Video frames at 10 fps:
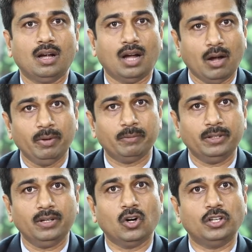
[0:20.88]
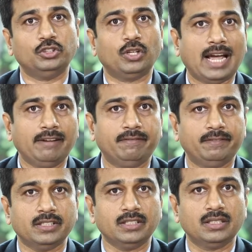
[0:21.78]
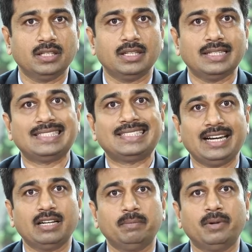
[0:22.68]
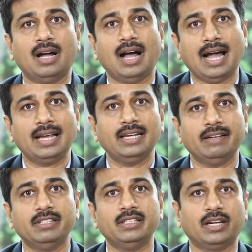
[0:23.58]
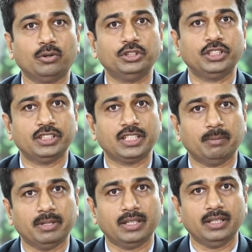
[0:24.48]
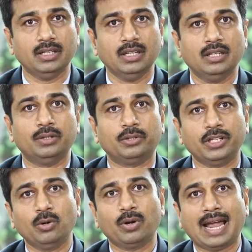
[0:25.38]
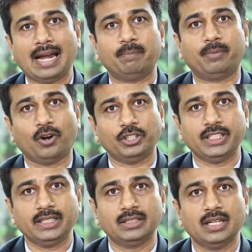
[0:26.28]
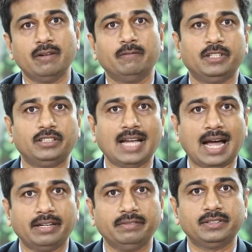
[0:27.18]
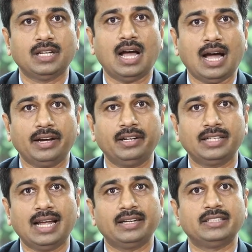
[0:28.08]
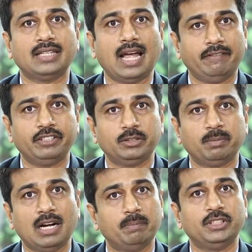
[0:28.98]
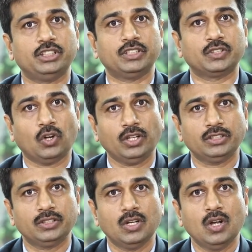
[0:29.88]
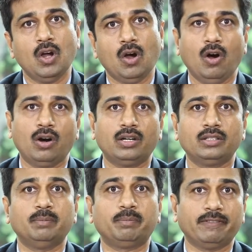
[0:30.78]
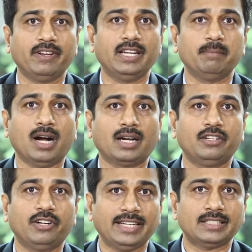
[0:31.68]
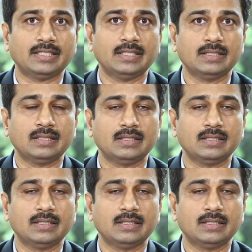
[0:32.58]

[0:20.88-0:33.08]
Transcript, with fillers: However, on July 1st, it set up a high-level negotiation committee to relook at projects with tariffs higher than its average power purchase cost or the prevailing market rates.